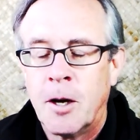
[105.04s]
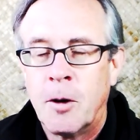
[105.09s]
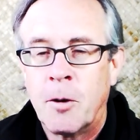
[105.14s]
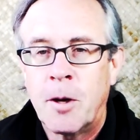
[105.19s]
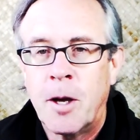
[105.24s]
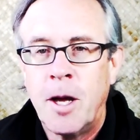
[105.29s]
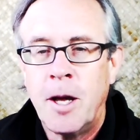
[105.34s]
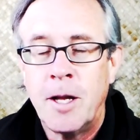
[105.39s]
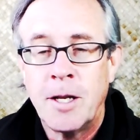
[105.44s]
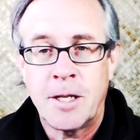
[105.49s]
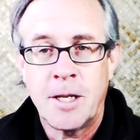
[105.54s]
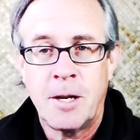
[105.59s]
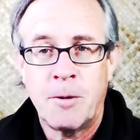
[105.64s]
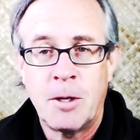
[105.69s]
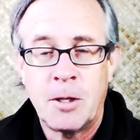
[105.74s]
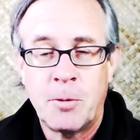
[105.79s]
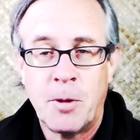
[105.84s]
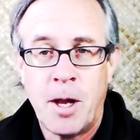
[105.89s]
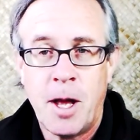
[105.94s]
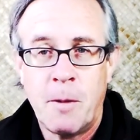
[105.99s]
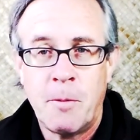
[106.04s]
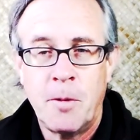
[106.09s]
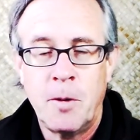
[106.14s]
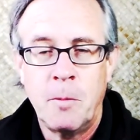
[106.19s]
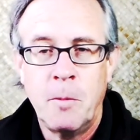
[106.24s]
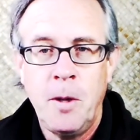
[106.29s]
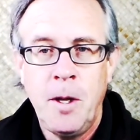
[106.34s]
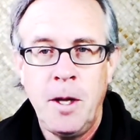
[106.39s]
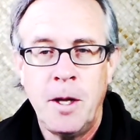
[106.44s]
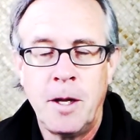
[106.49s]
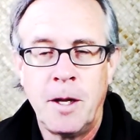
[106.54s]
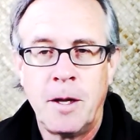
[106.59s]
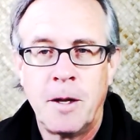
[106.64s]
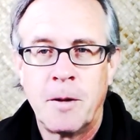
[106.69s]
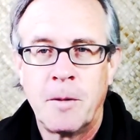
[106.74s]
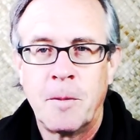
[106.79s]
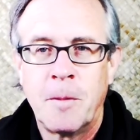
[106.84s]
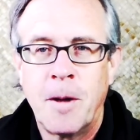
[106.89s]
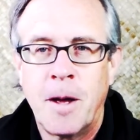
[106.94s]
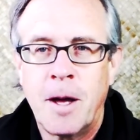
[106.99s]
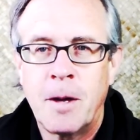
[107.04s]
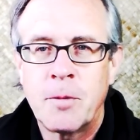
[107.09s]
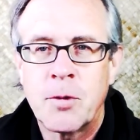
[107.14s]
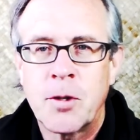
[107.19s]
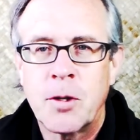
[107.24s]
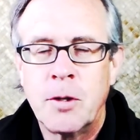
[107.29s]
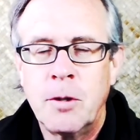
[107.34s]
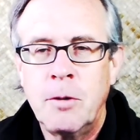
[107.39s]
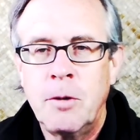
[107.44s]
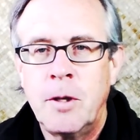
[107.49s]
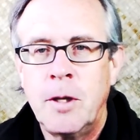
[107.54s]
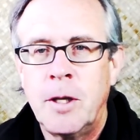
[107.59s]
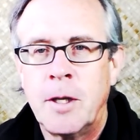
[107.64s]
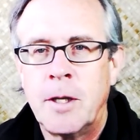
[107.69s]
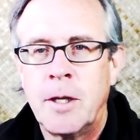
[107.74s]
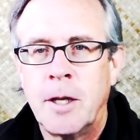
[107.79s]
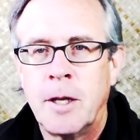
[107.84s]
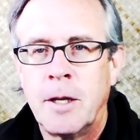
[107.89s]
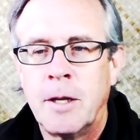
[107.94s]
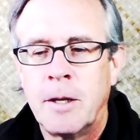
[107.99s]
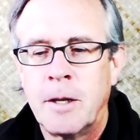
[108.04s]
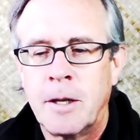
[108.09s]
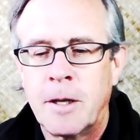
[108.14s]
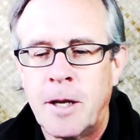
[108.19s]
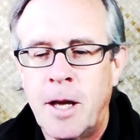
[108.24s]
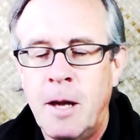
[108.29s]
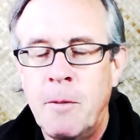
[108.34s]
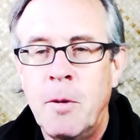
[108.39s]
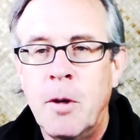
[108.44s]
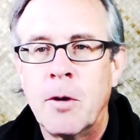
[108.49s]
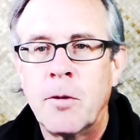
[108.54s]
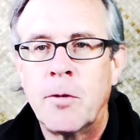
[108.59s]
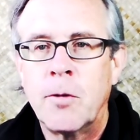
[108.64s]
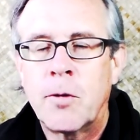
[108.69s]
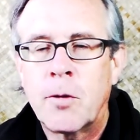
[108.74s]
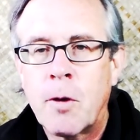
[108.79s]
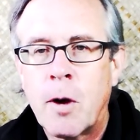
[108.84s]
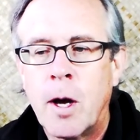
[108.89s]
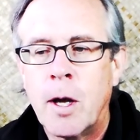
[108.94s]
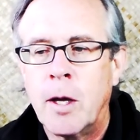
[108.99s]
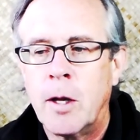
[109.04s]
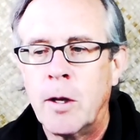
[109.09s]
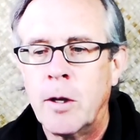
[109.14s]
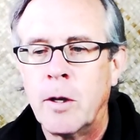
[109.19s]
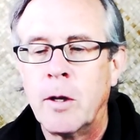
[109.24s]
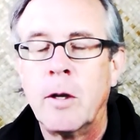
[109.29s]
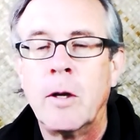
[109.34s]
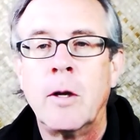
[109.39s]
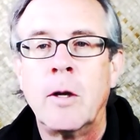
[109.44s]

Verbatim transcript: Okay, that's what happened to me. Absolutely it did. Came here to try and